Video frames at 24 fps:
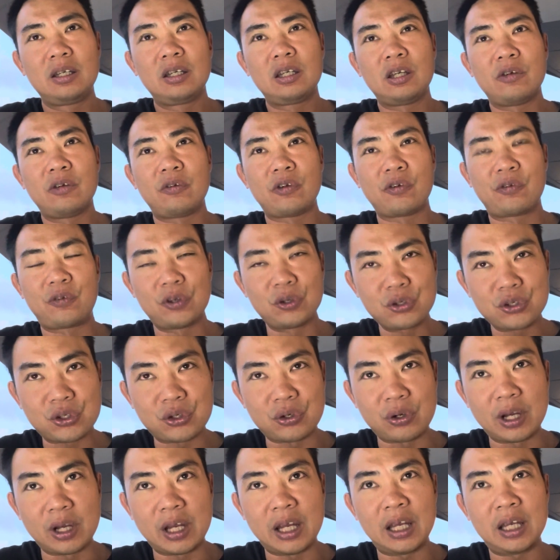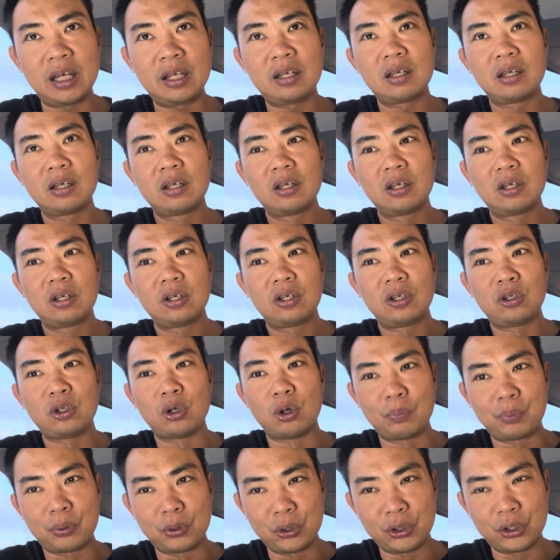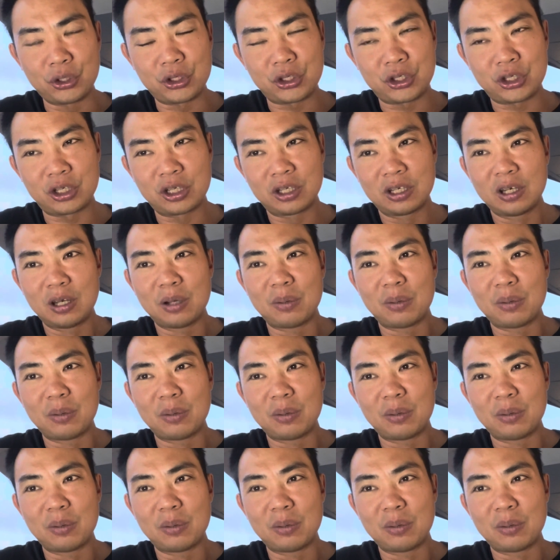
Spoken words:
If you feel strain, don't push.